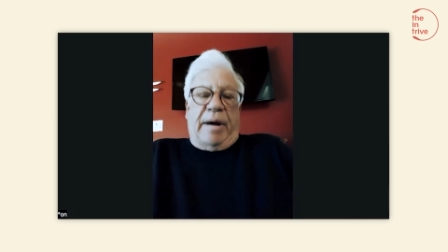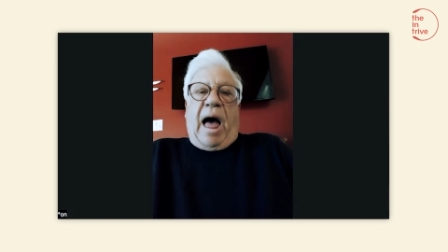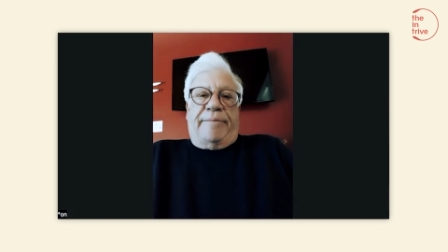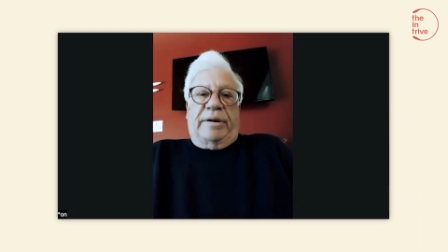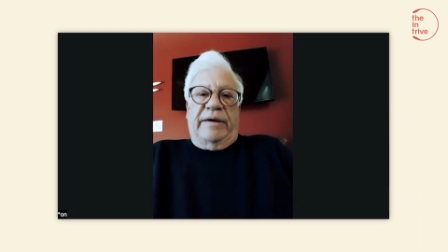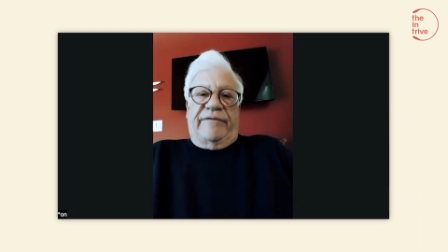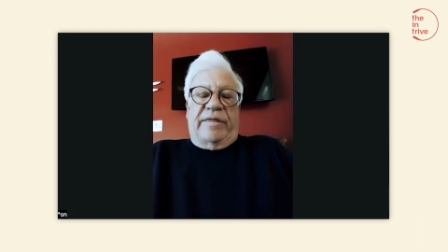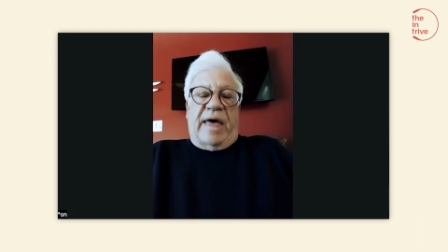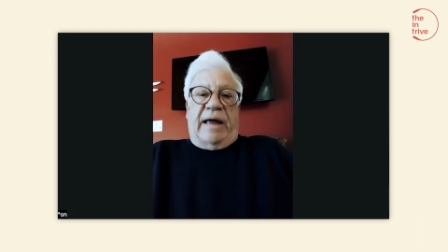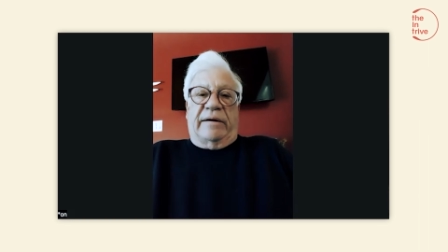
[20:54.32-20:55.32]
believe
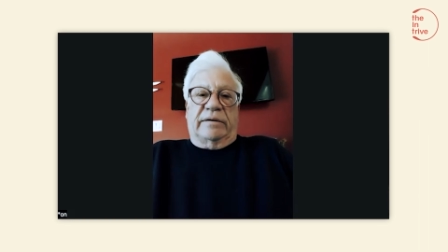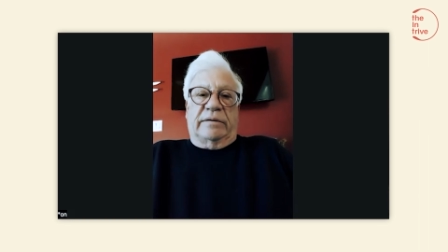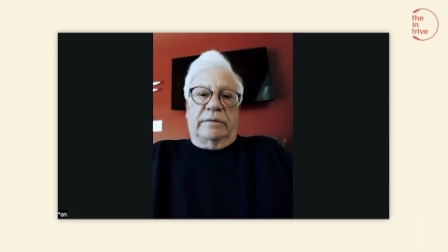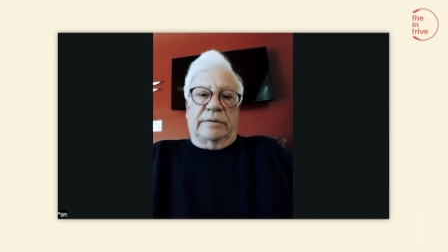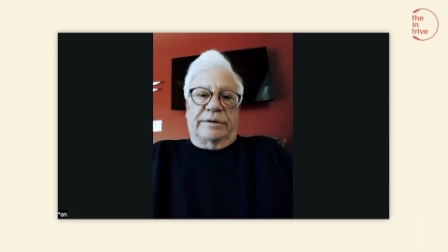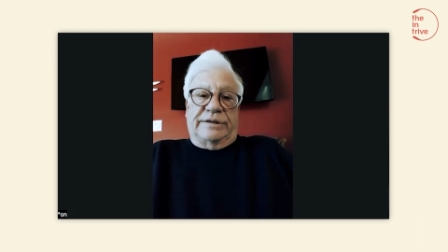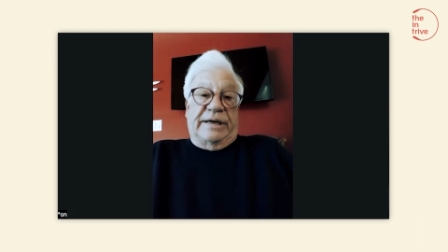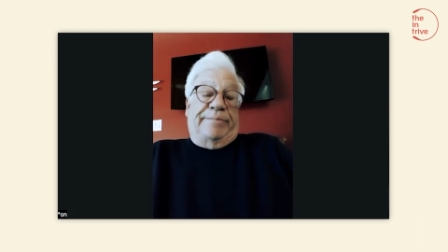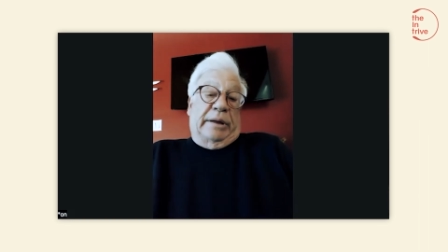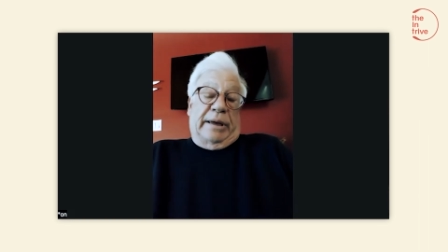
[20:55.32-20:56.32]
in that
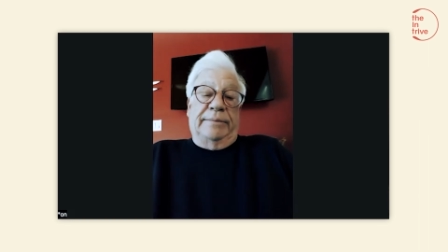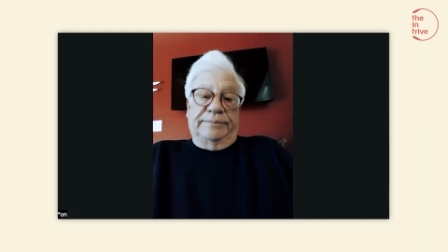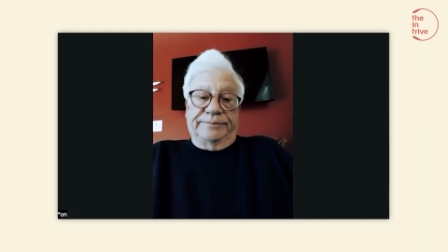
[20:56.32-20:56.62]
deeply.